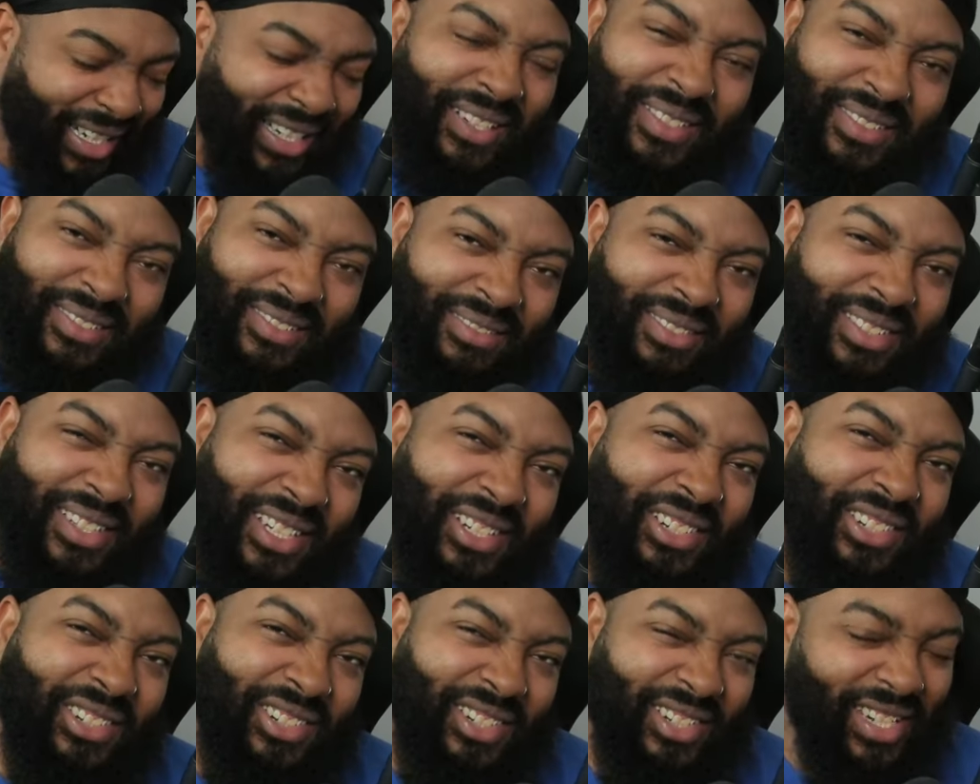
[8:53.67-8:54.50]

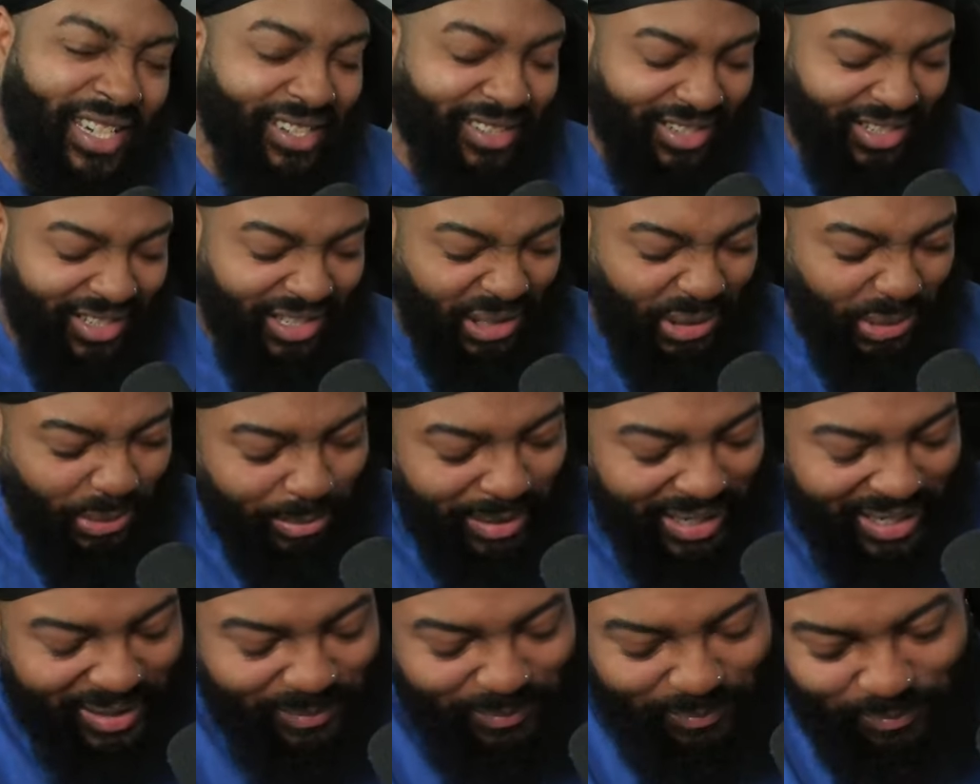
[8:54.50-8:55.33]
stings a little
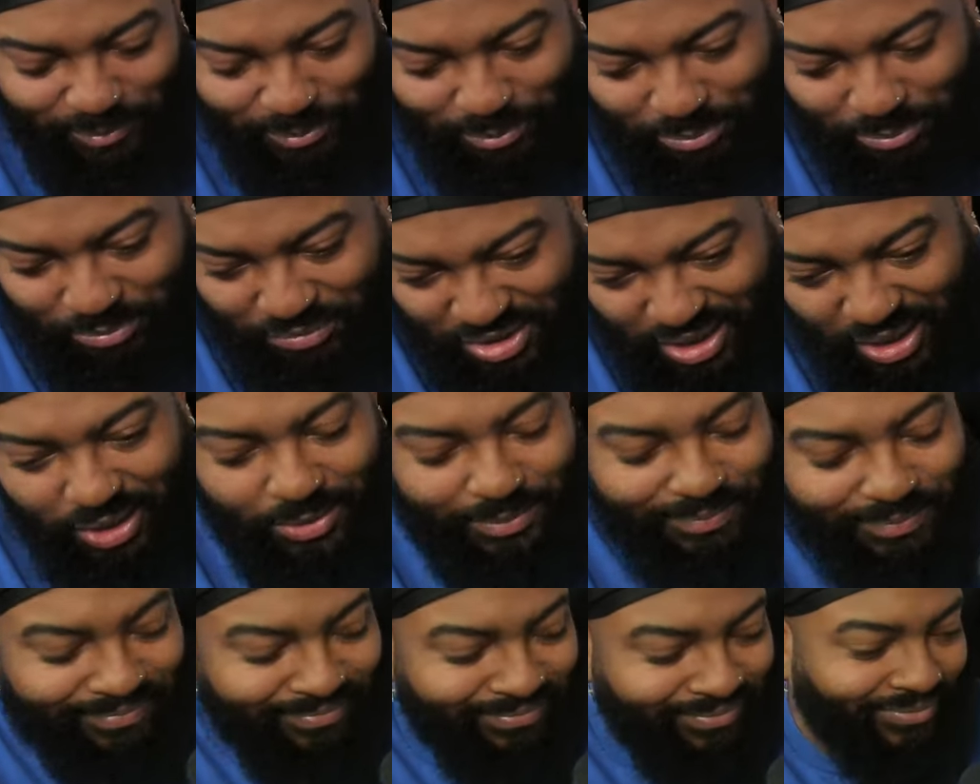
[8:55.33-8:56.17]
bit.
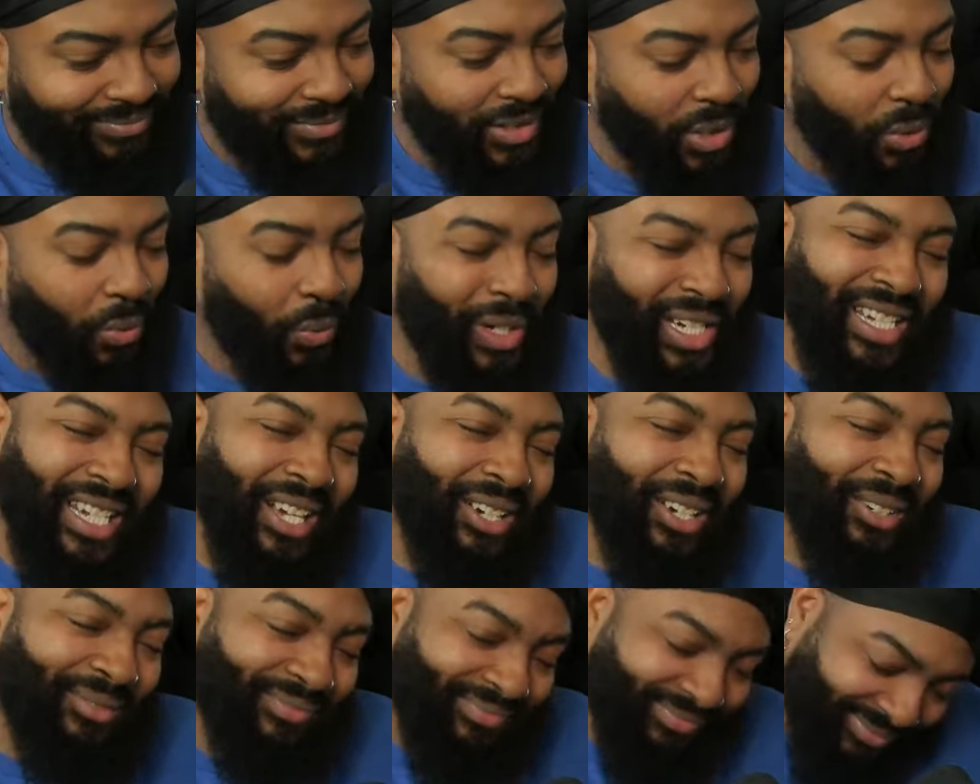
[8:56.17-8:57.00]
So, we
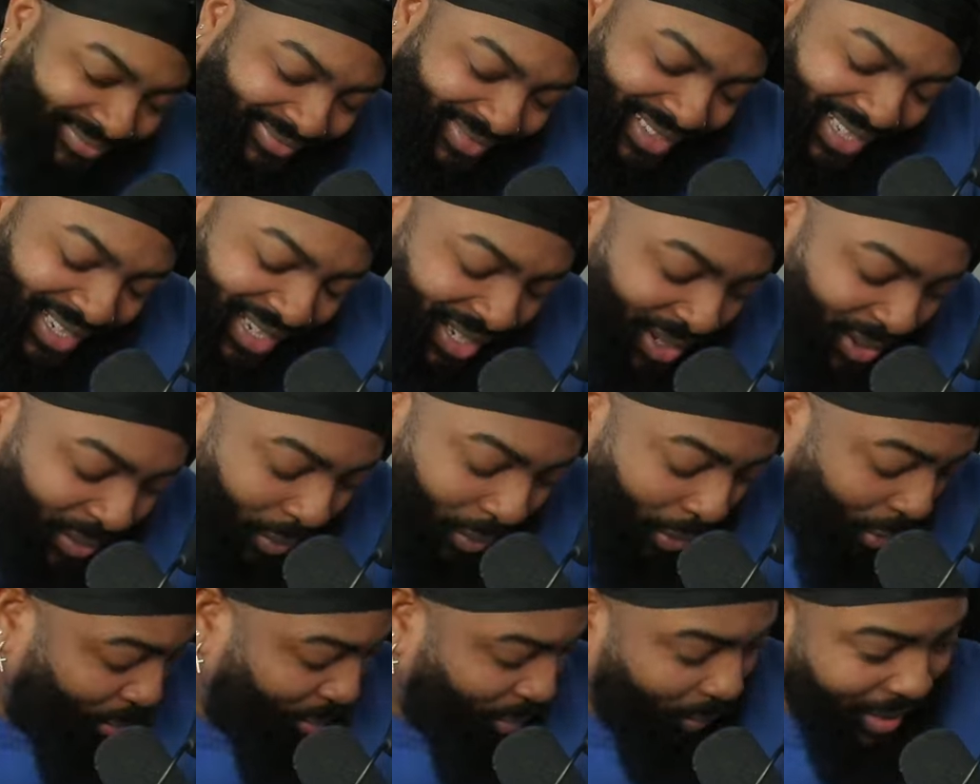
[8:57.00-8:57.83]
know.
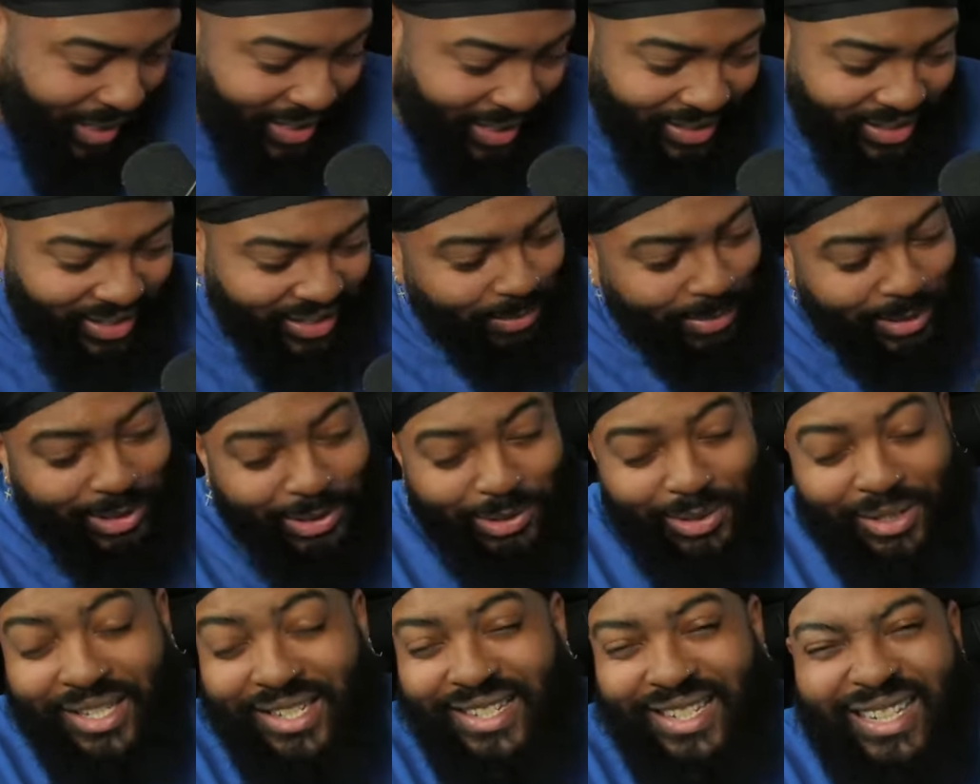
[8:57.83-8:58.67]
Roman Reigns has been
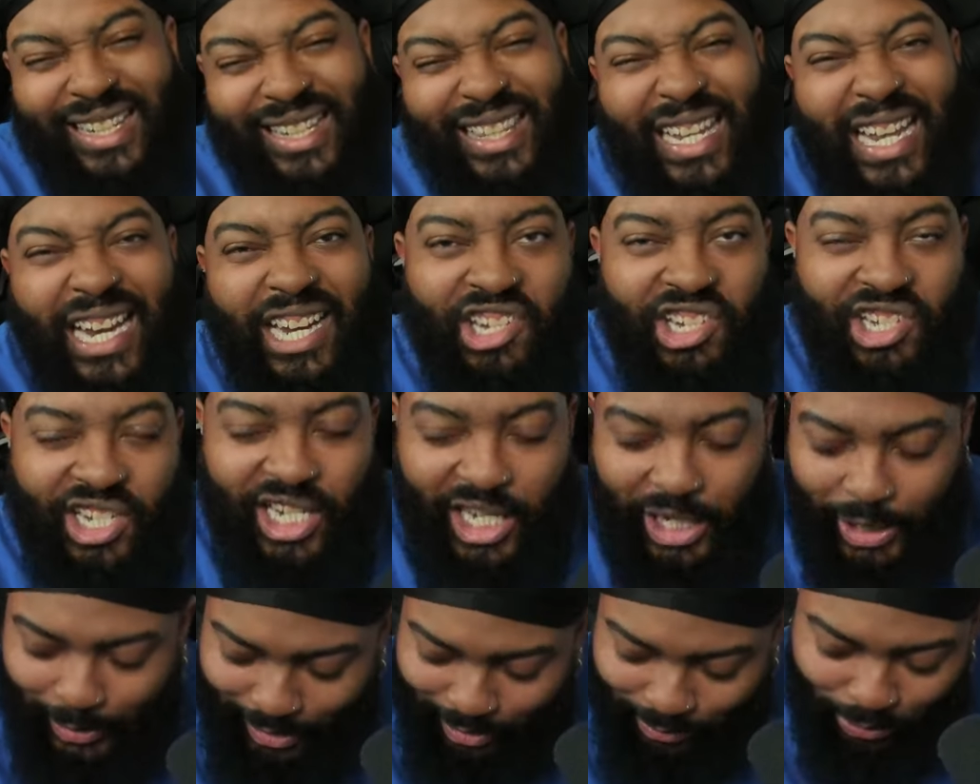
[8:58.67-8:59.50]
on this
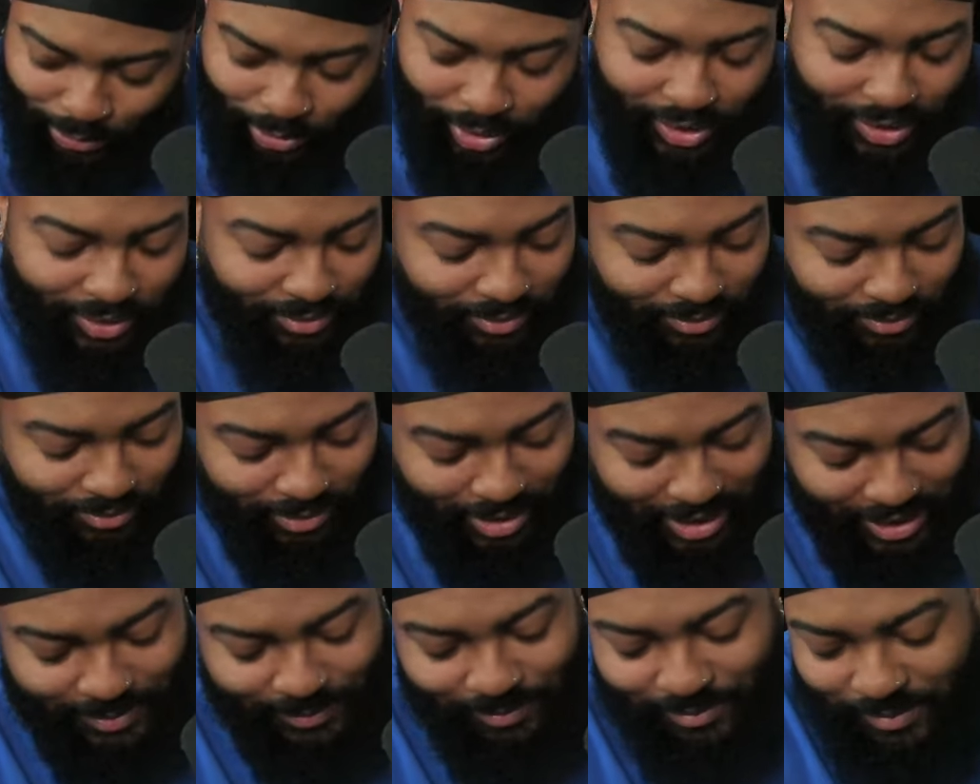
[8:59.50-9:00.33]
legendary run,
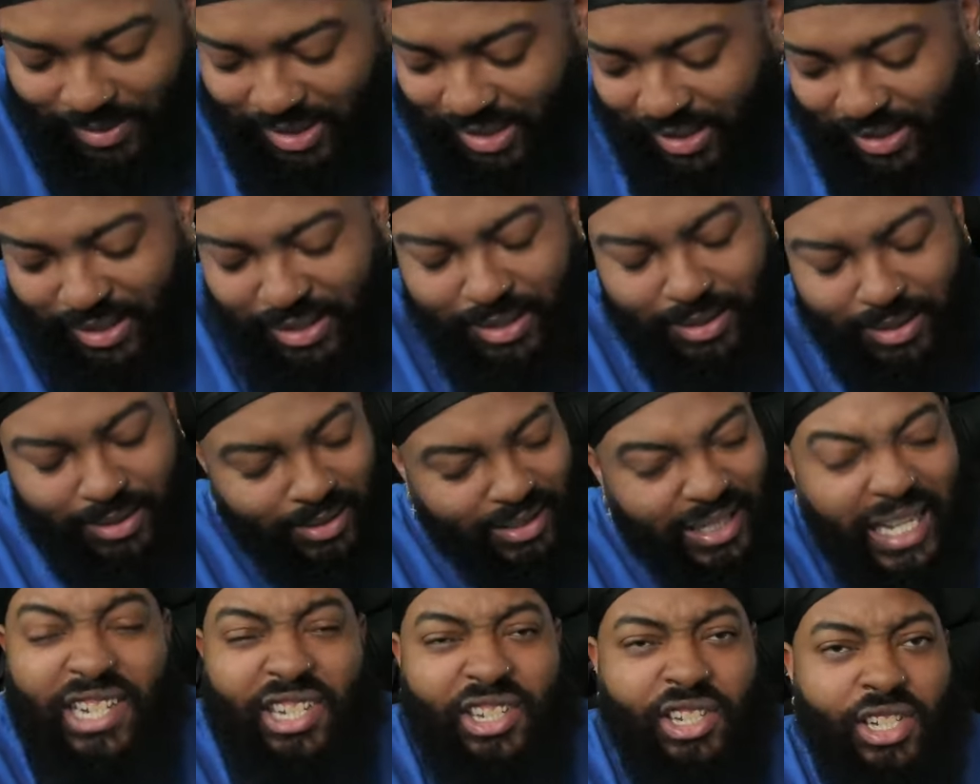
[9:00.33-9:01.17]
right?
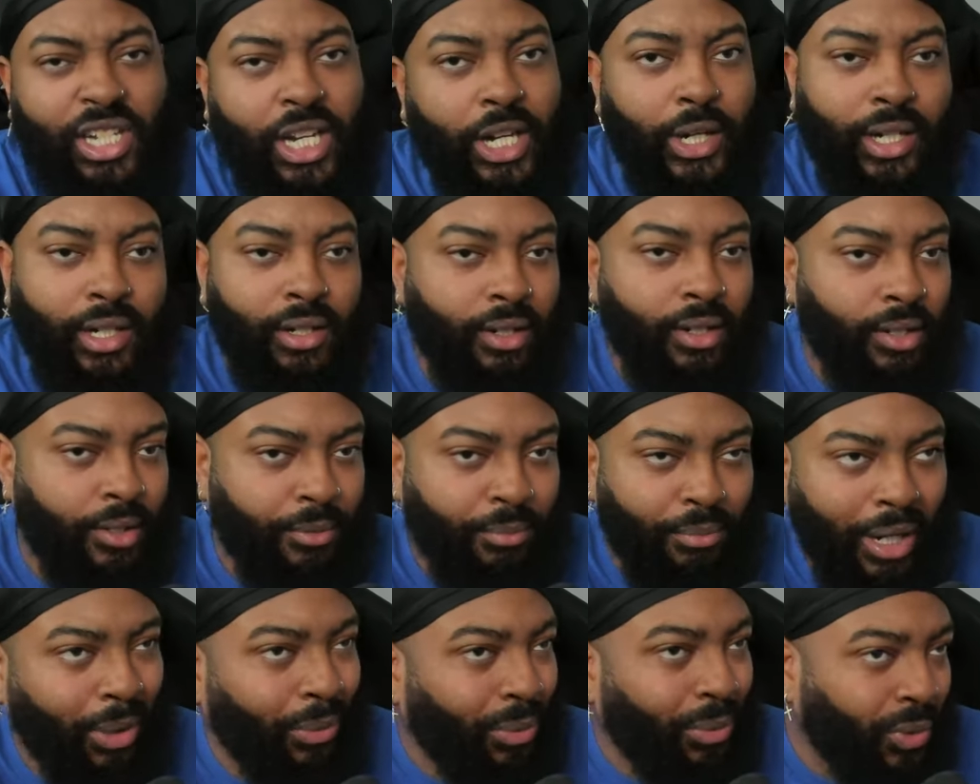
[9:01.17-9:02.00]
Legendary.
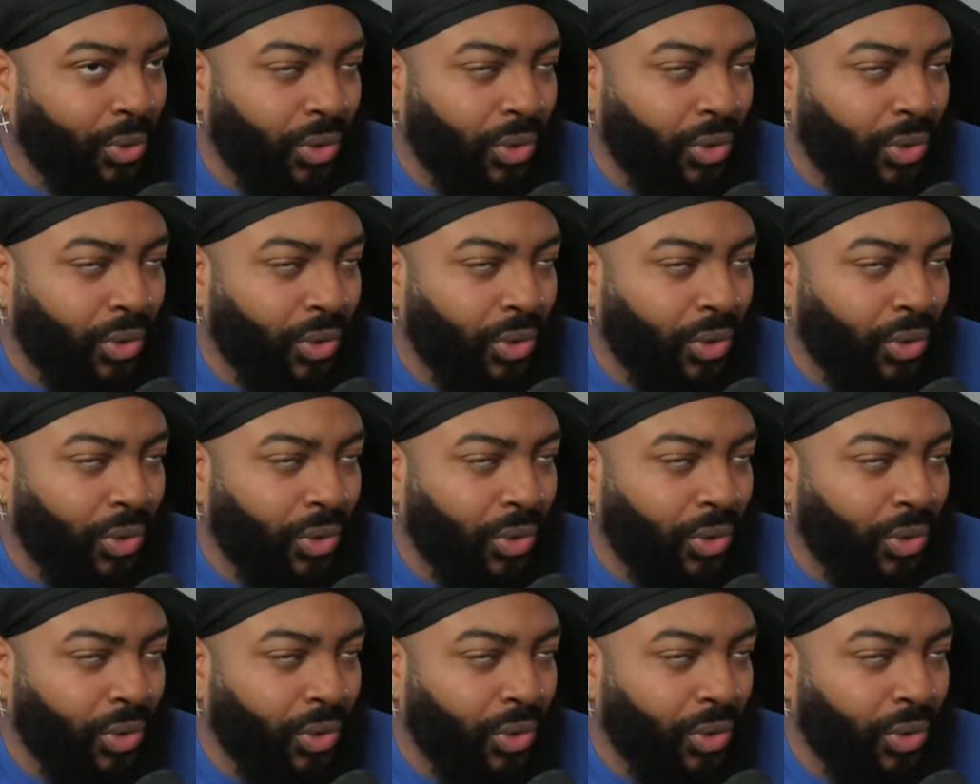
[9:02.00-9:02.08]
Probably will